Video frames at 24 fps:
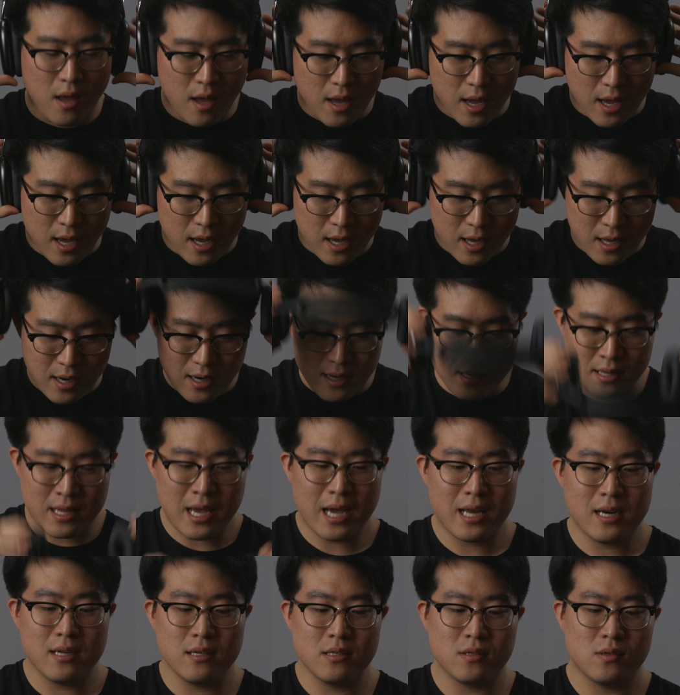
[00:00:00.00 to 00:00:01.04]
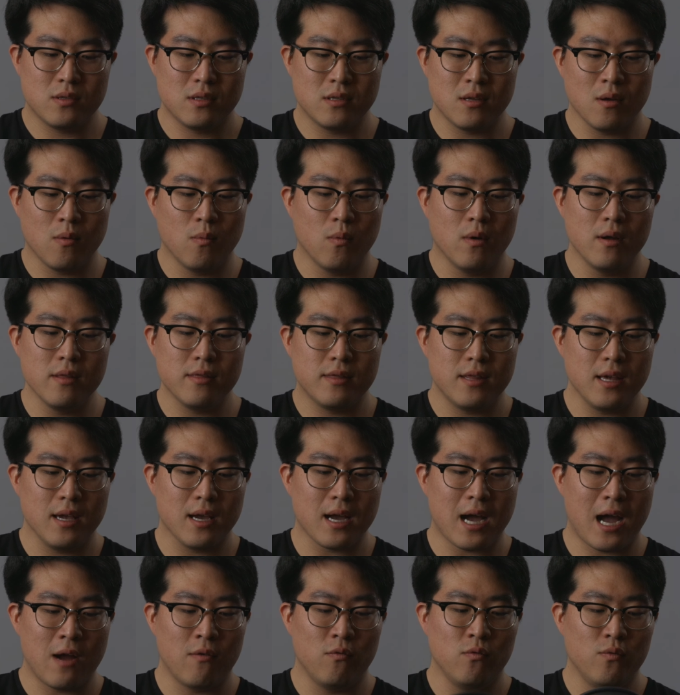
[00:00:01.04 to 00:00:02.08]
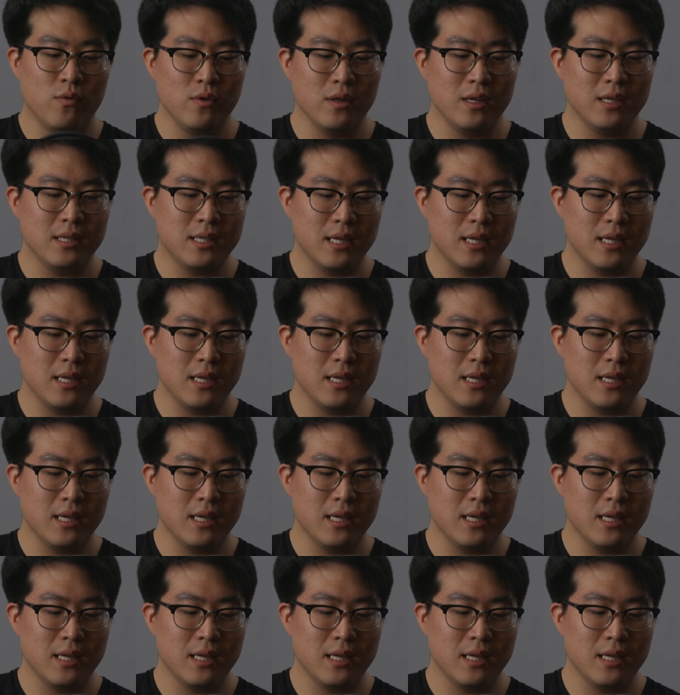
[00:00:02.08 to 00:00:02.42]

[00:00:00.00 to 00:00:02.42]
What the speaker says: and that is the one thing I really